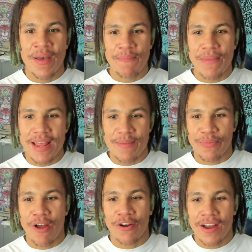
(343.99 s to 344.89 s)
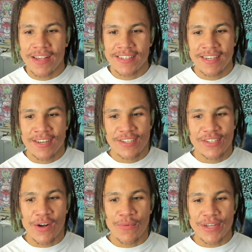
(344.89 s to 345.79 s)
Mint in progress.
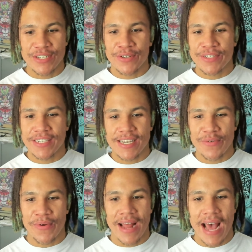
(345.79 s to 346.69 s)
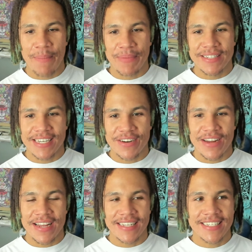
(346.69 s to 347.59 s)
So we shall see what happens here
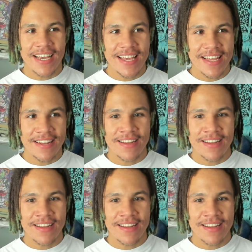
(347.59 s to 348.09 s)
in a second.